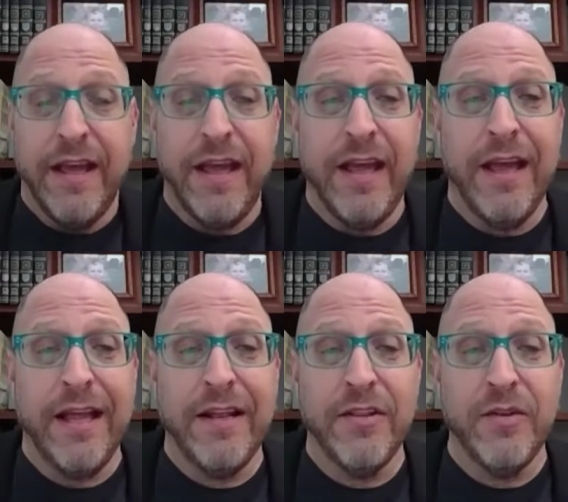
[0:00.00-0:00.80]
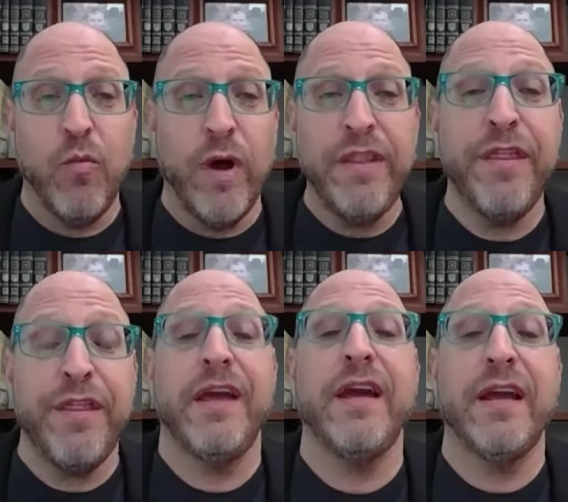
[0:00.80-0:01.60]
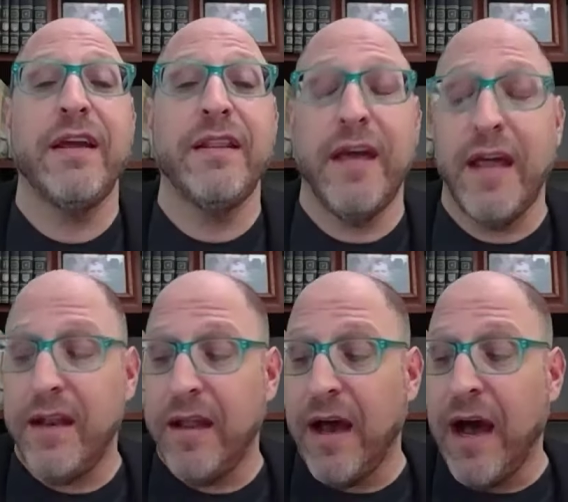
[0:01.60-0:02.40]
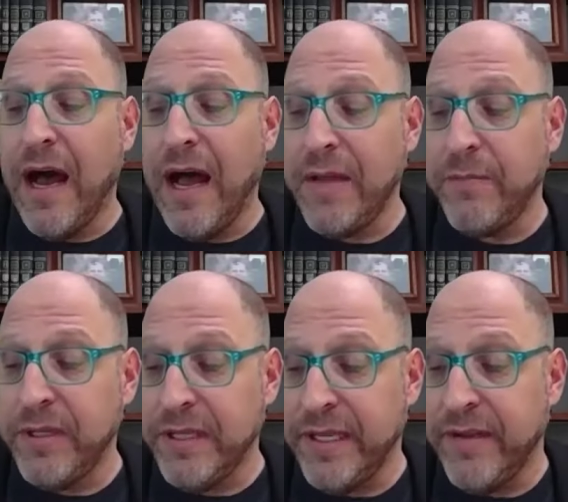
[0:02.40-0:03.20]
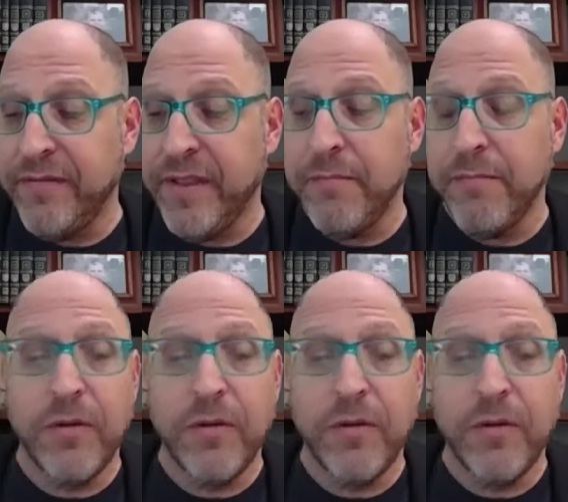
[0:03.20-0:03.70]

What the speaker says: And the one thing that I believe that